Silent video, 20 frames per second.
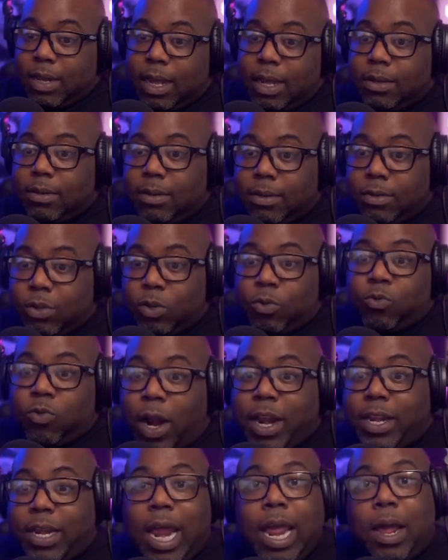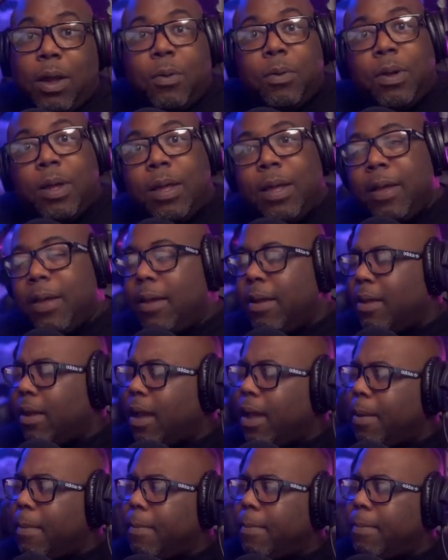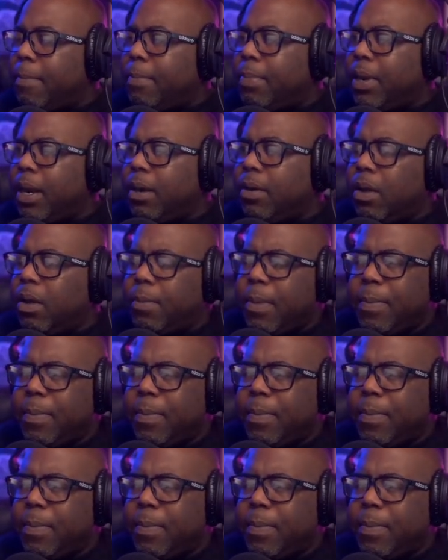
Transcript: uh, until right now, um, but I don't know.